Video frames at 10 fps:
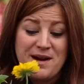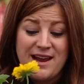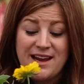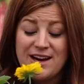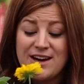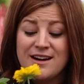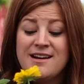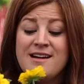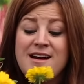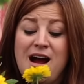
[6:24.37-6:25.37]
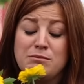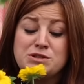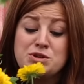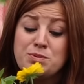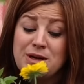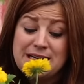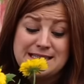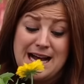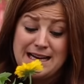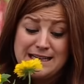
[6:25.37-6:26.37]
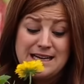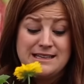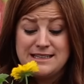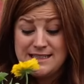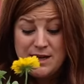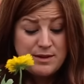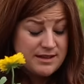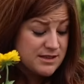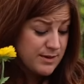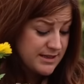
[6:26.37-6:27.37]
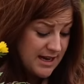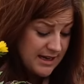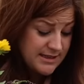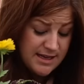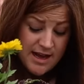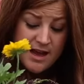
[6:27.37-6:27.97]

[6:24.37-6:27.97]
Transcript: right here. I'm super excited to see what this one does.